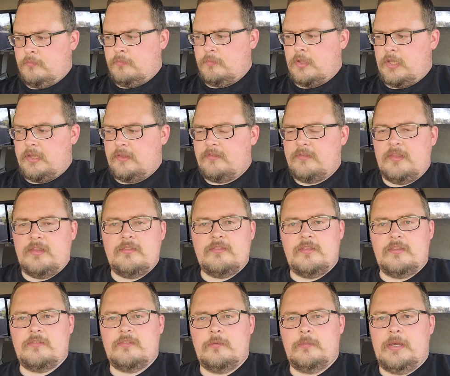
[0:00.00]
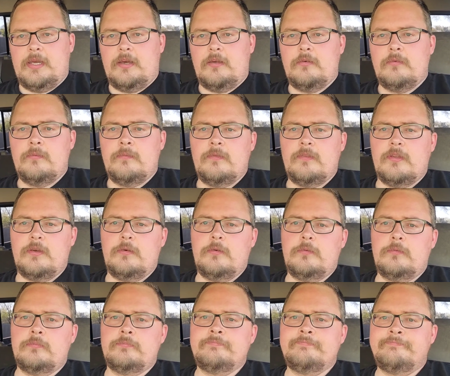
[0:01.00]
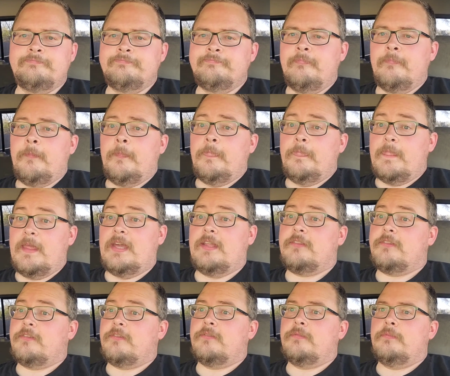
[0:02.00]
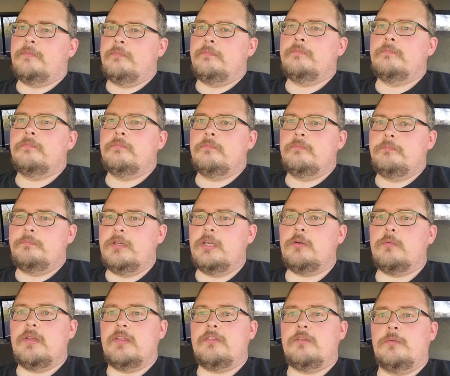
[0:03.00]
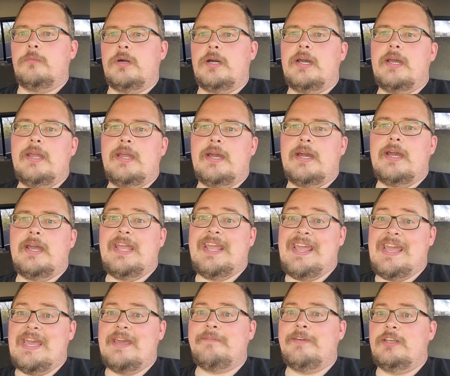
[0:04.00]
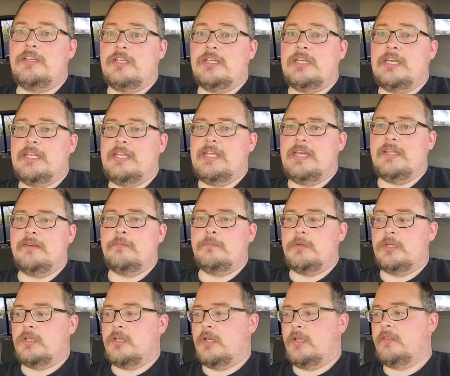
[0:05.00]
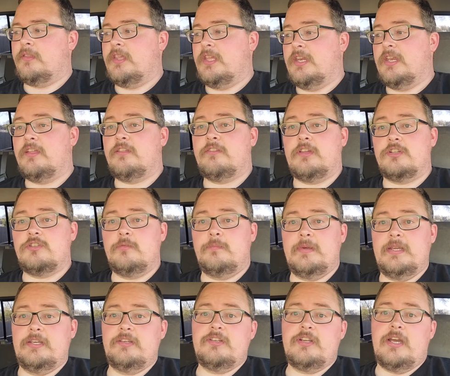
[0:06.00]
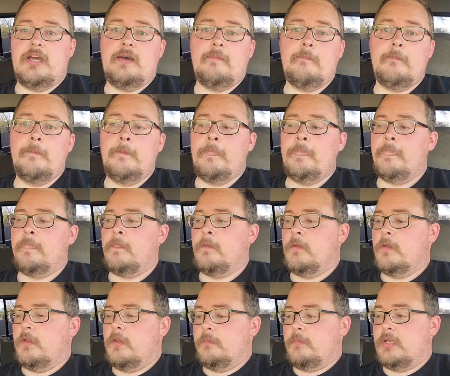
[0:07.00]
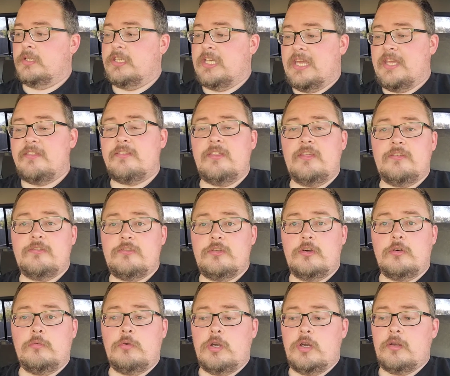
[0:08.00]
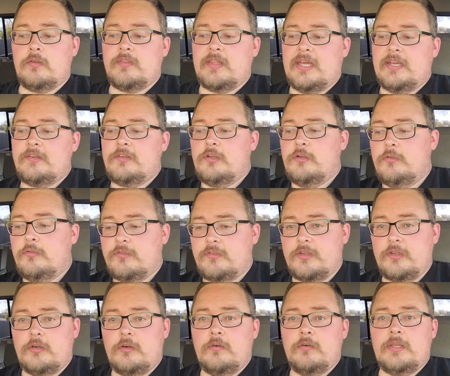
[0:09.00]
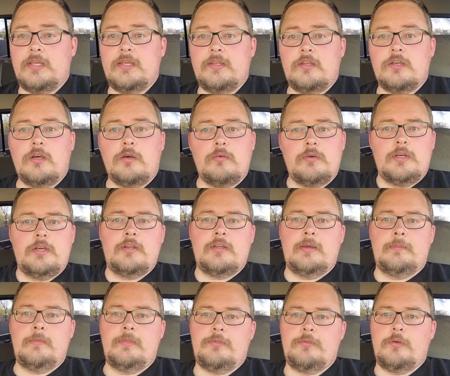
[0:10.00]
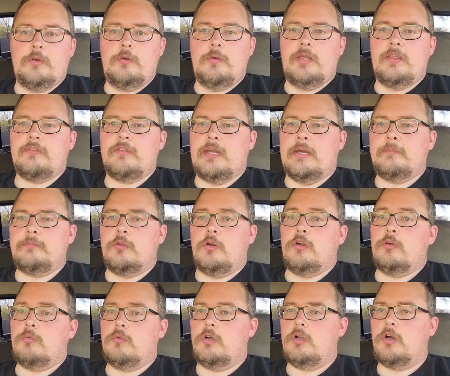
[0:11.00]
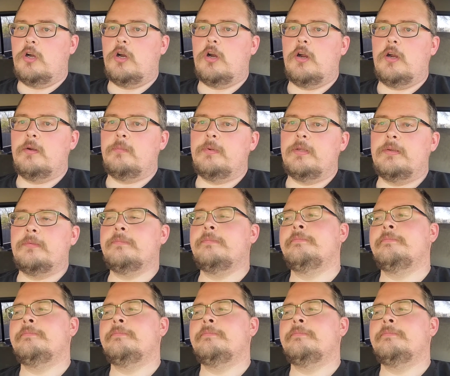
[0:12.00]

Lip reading: AC system out. So that's big reason why I haven't done it yet, because it is such a big job. But the AC still works. I do still get cold air coming through. It's not blowing real hard, but